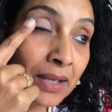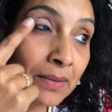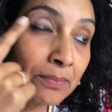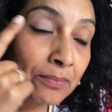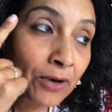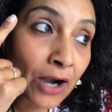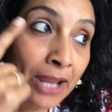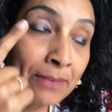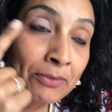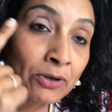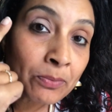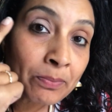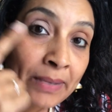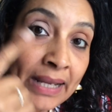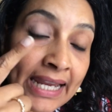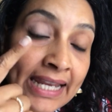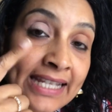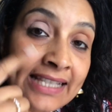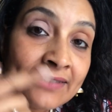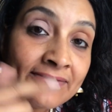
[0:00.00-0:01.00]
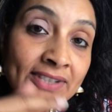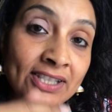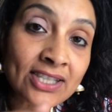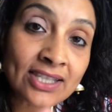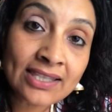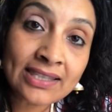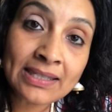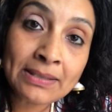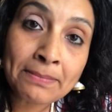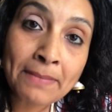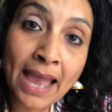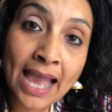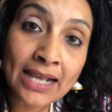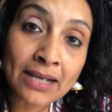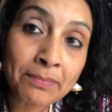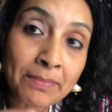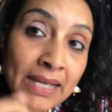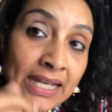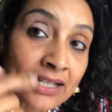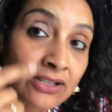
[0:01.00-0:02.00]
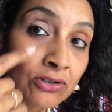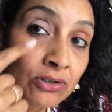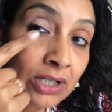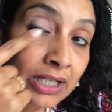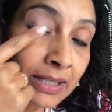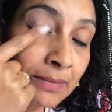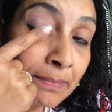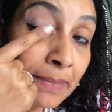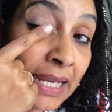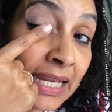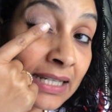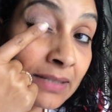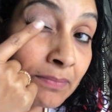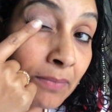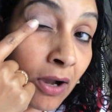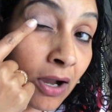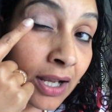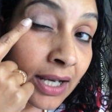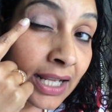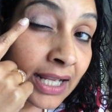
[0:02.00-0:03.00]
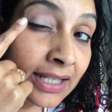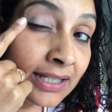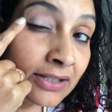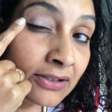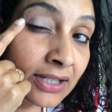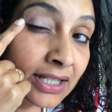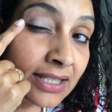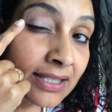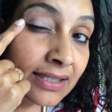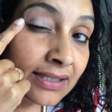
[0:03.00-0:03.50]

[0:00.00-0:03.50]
primer base, which is the Mac Painterly Paintpot, and you can